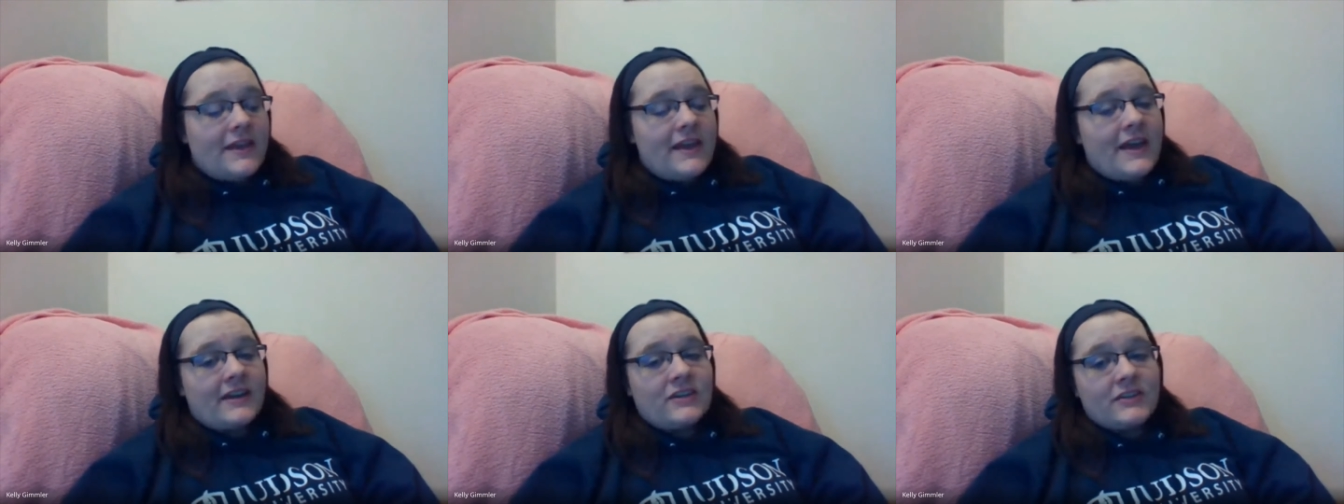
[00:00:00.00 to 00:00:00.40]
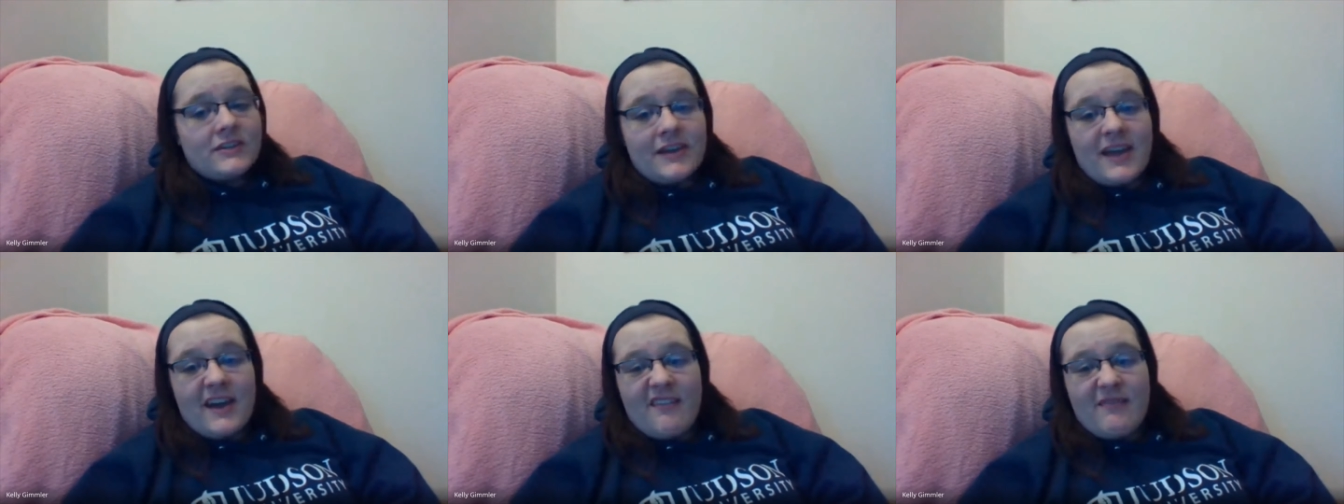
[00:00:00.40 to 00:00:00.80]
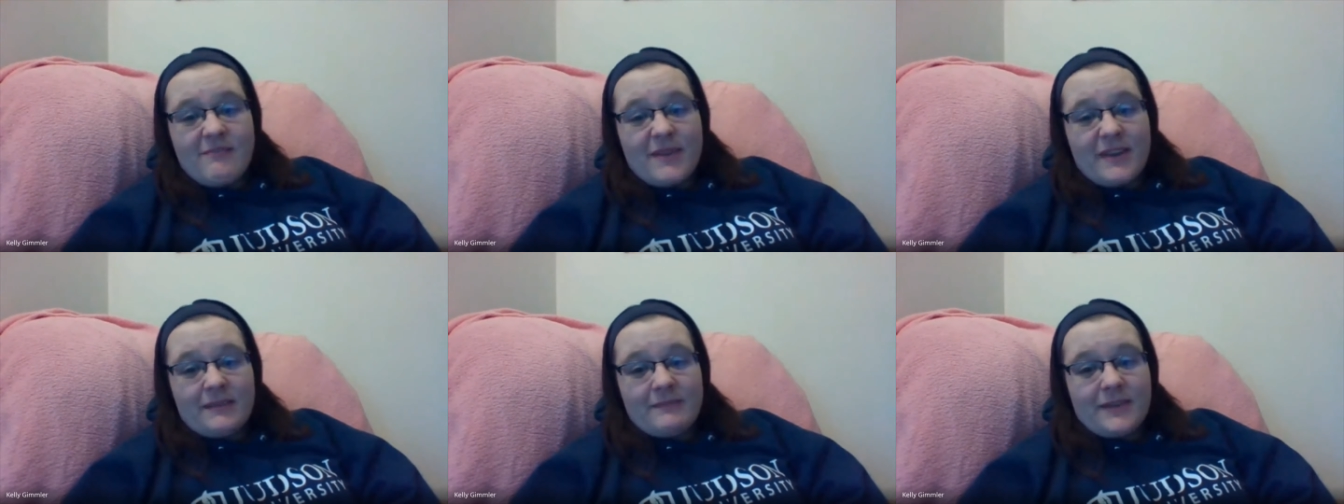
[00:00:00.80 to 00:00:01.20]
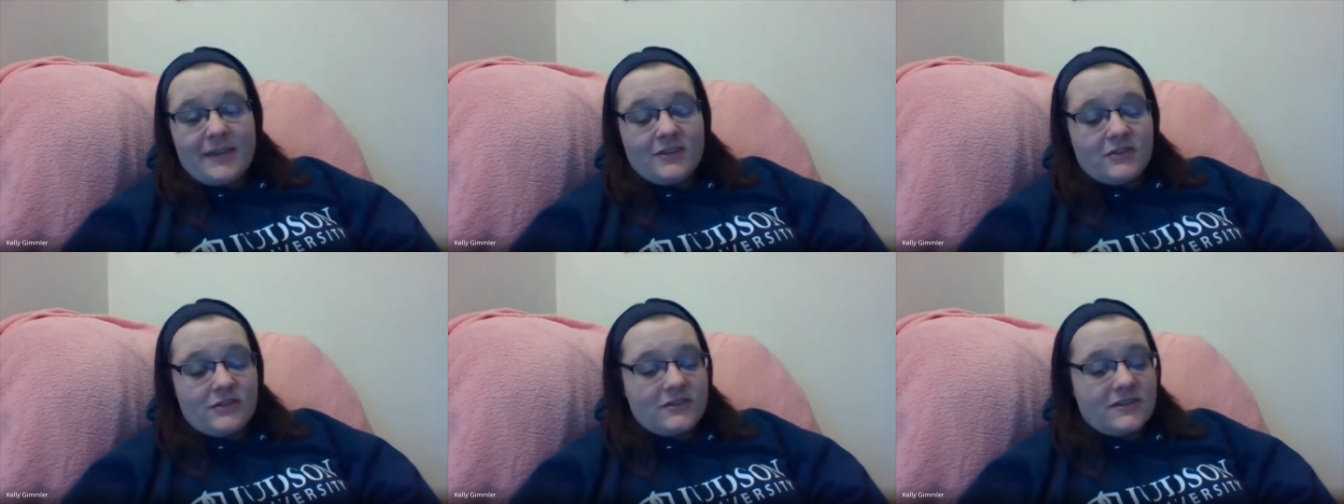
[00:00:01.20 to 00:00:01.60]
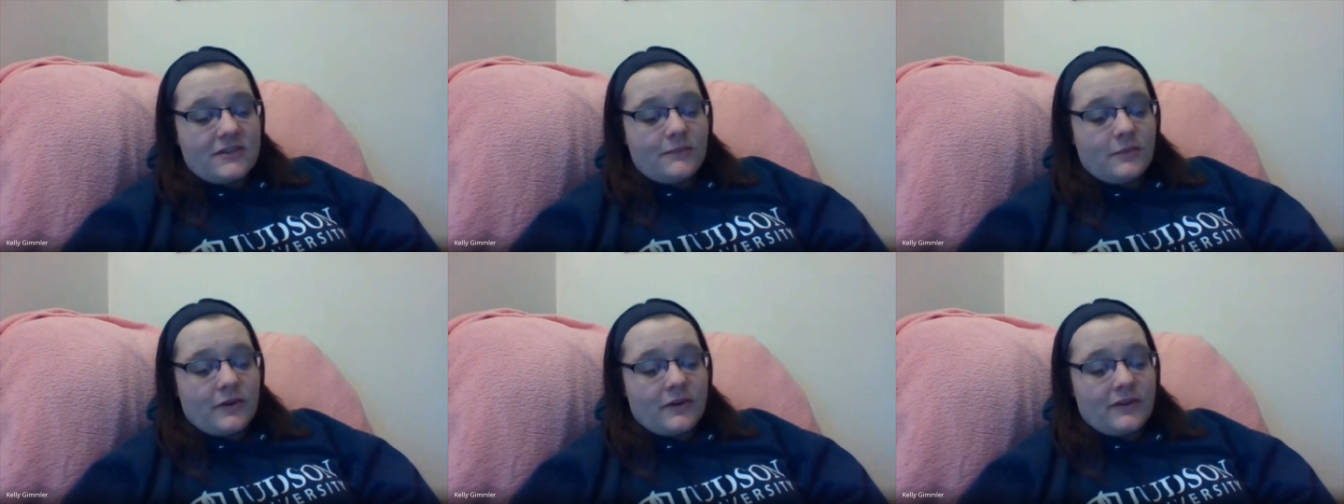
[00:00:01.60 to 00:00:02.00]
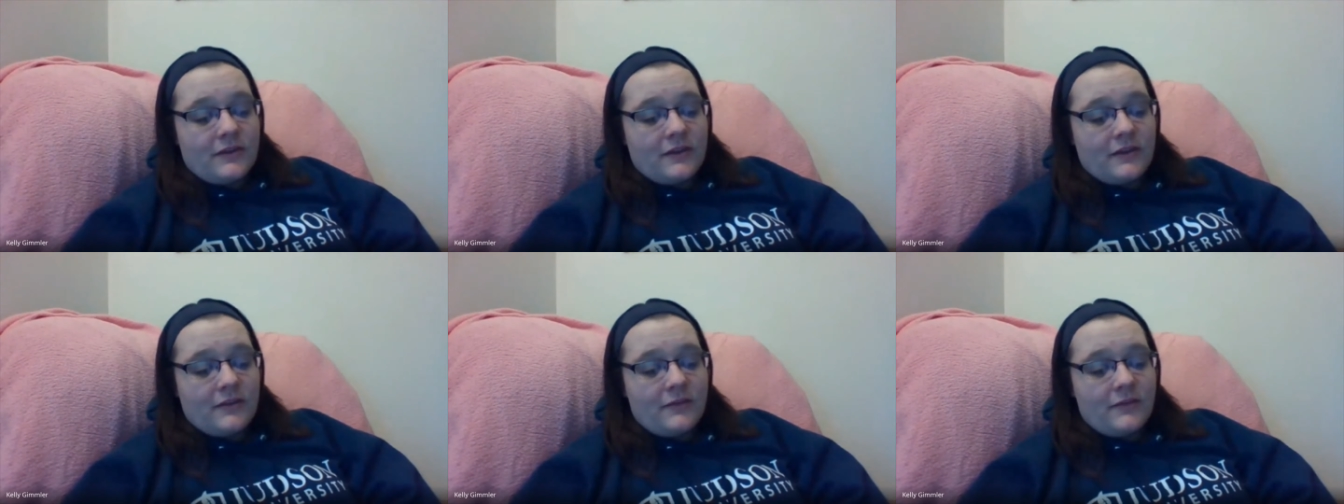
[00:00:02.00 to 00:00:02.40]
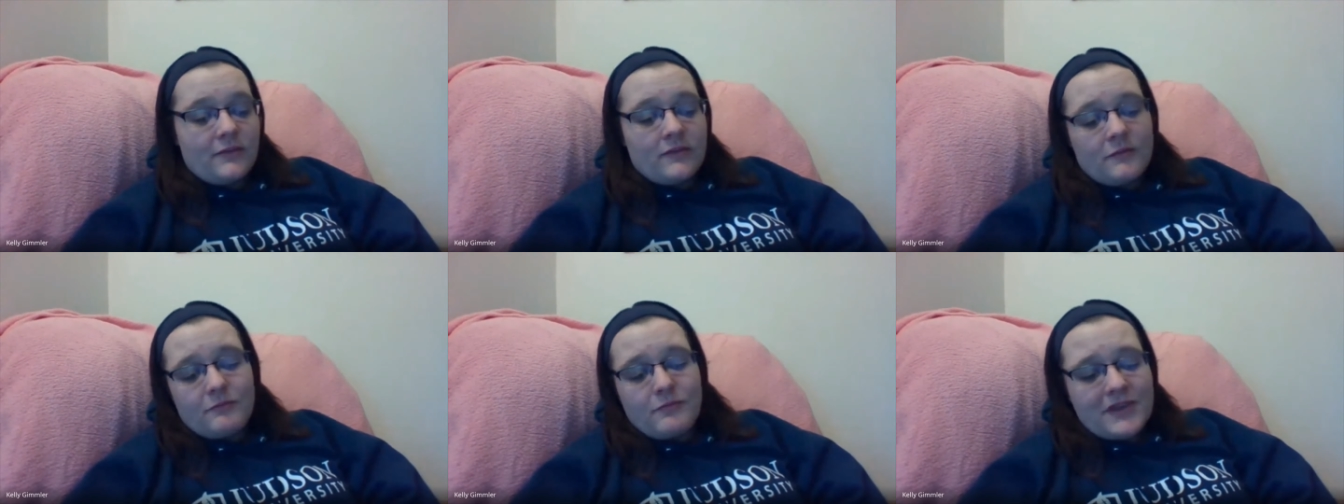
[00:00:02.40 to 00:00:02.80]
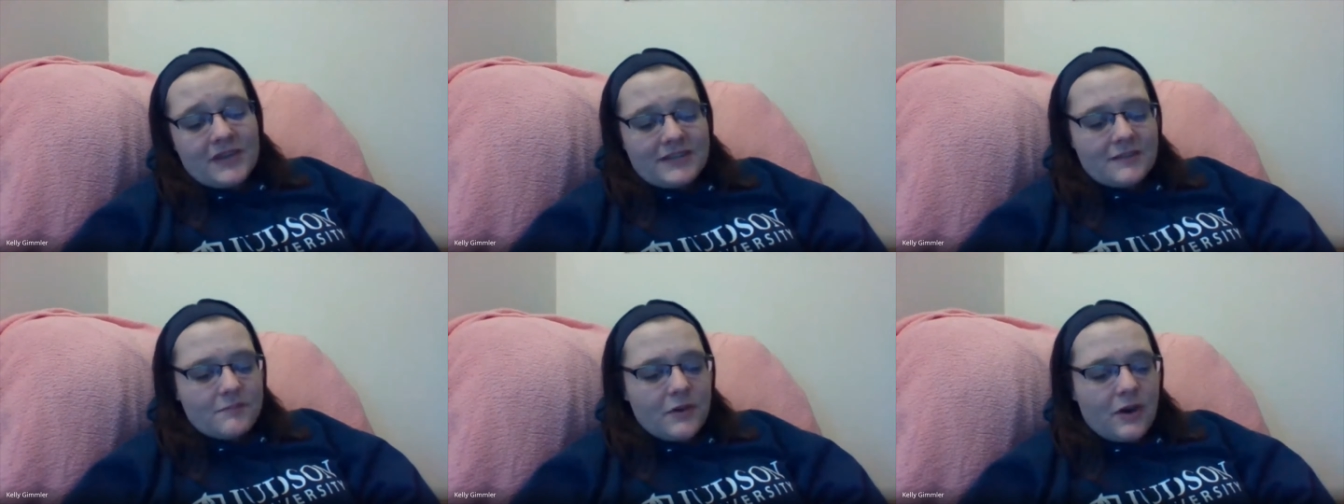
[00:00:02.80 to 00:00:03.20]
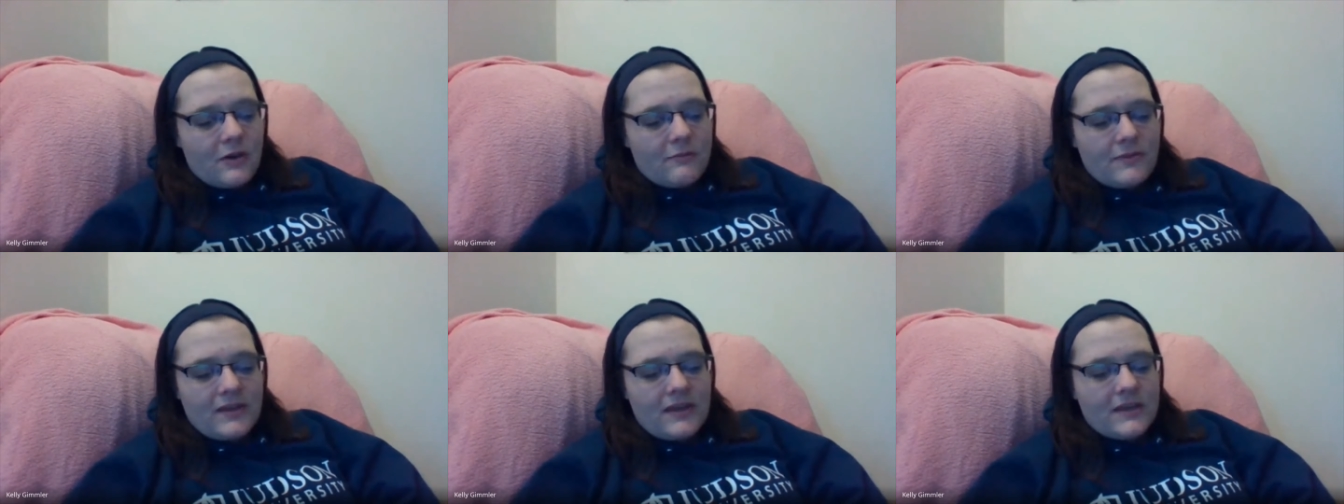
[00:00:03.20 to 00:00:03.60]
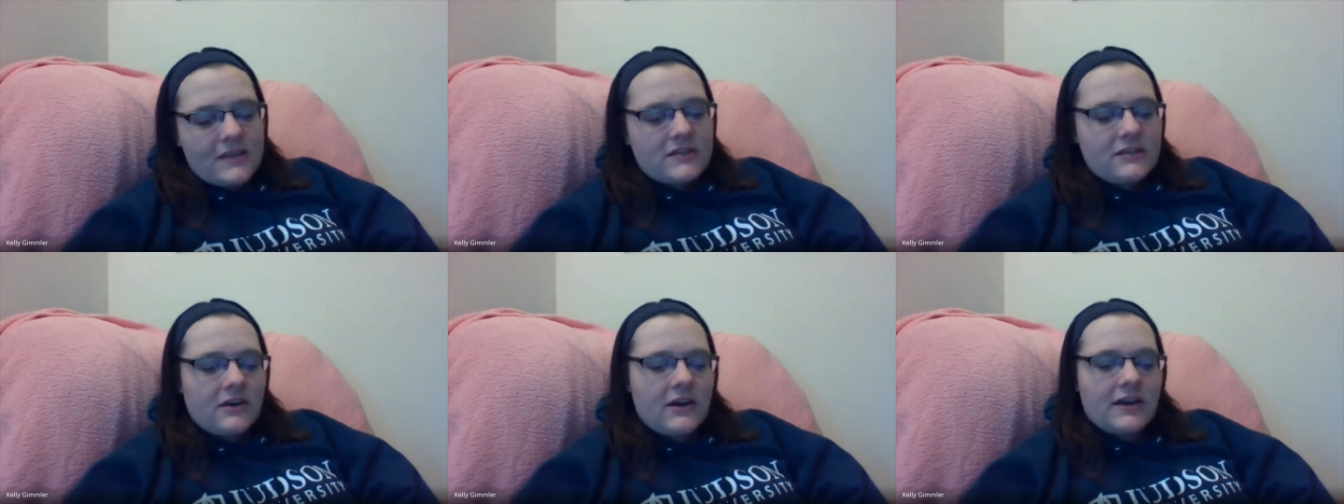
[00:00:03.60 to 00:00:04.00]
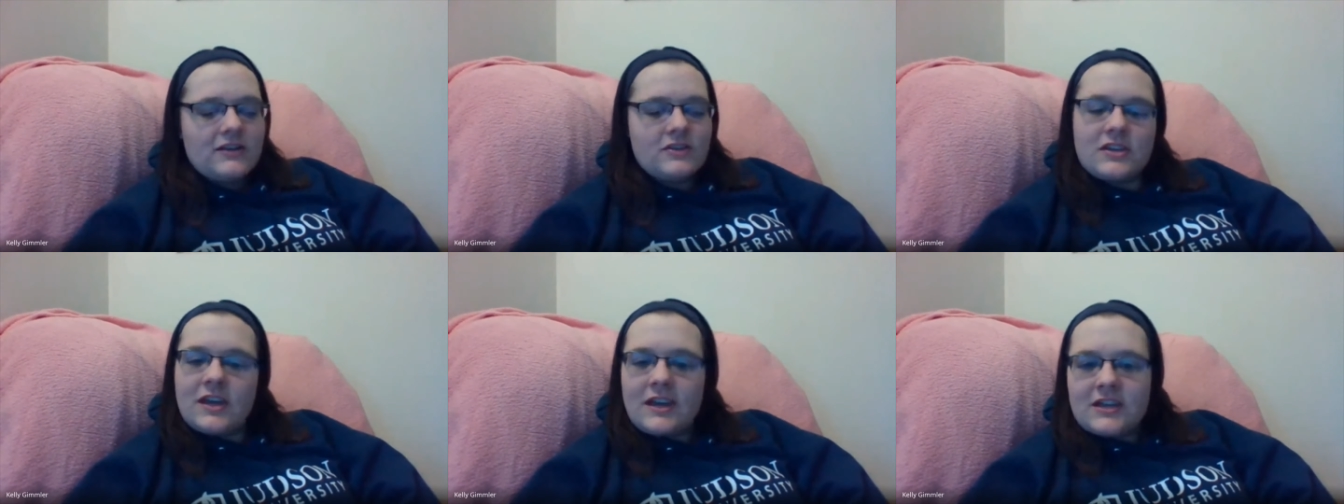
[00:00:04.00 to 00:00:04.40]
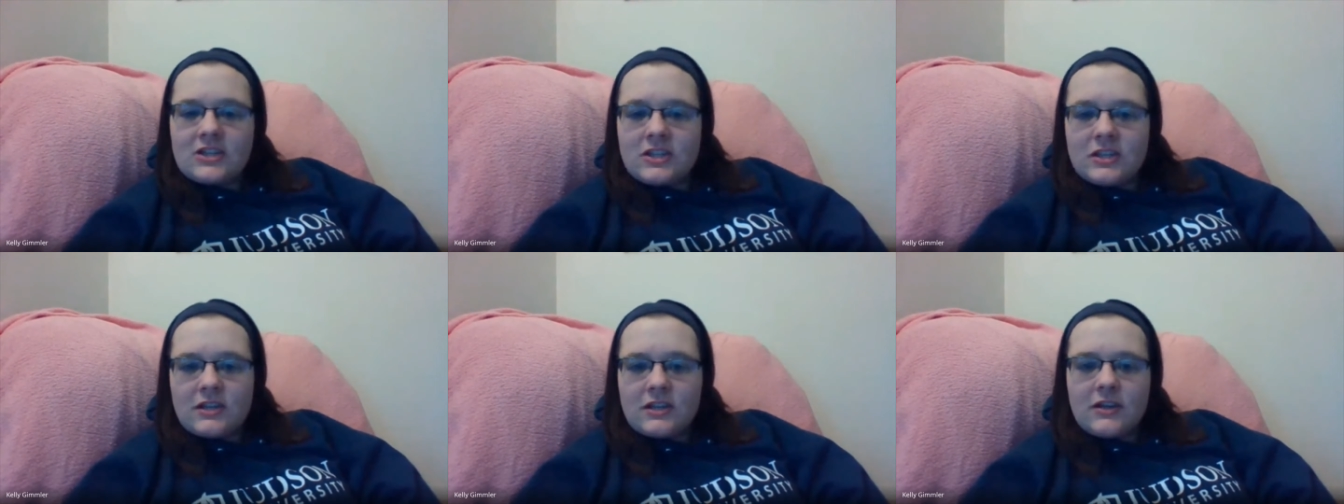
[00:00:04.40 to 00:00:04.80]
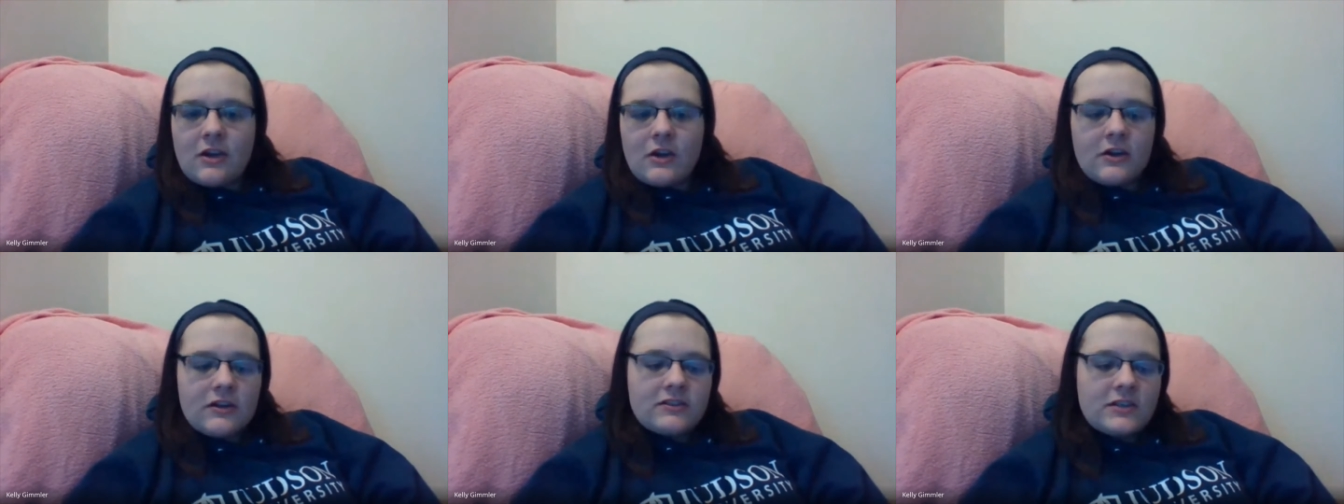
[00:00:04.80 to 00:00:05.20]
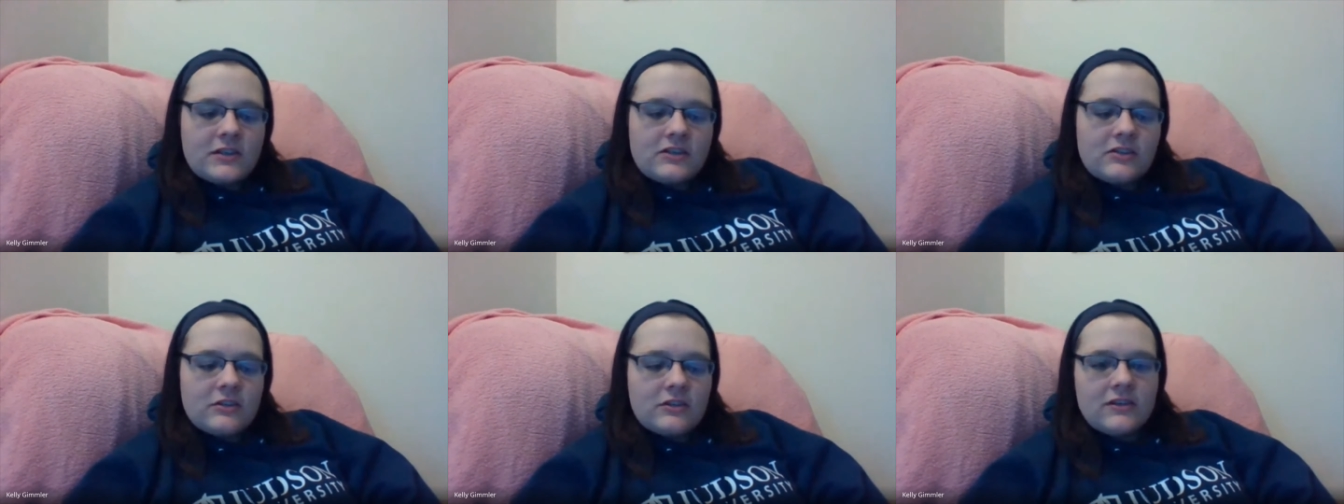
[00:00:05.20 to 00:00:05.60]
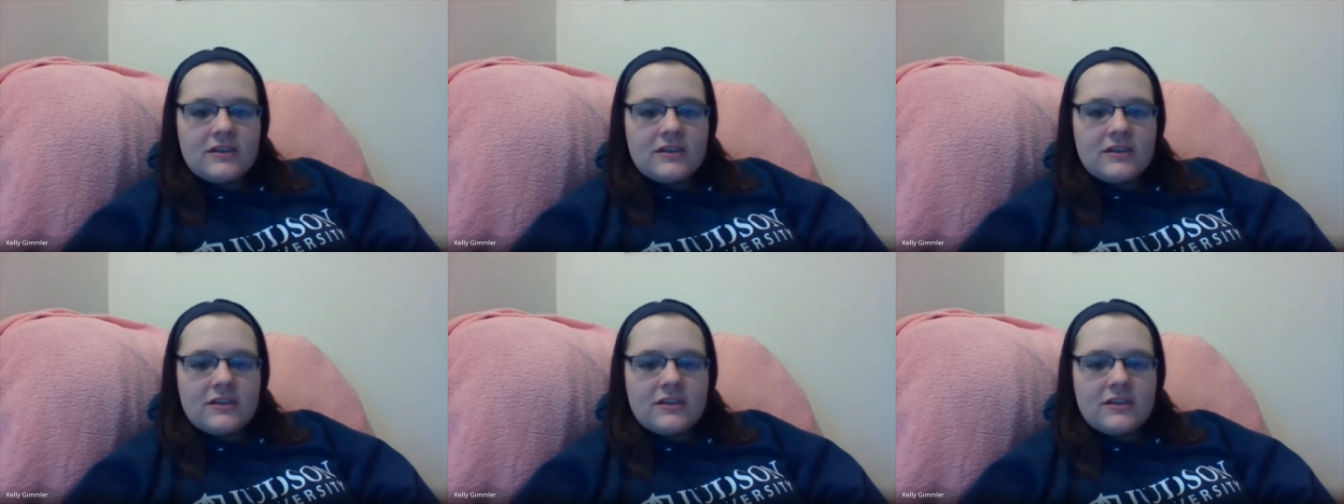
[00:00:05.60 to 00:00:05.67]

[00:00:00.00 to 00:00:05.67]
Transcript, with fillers: They actually have many majors, and one of the a few of their biggest departments are education, architecture